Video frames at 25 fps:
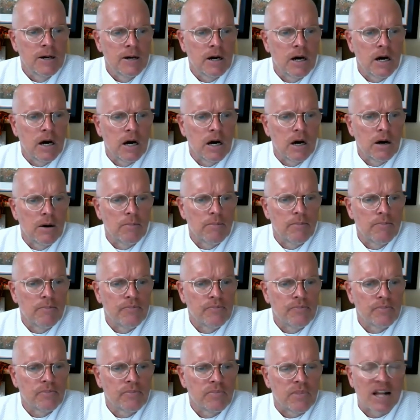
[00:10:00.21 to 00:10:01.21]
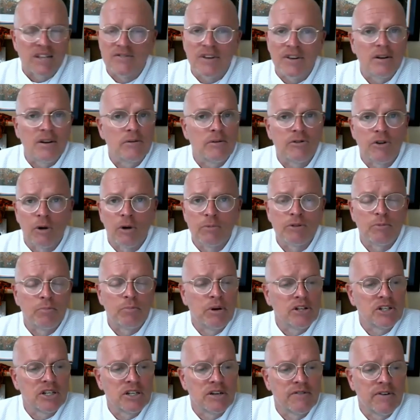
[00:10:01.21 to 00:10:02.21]
Um, that's it in terms of
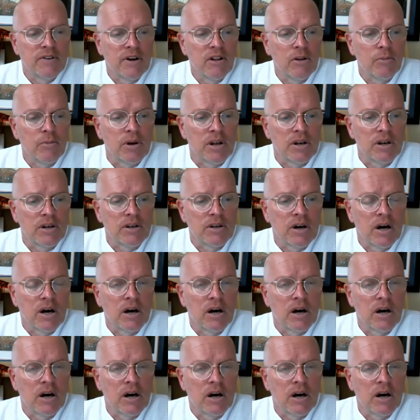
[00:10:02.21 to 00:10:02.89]
pitching development.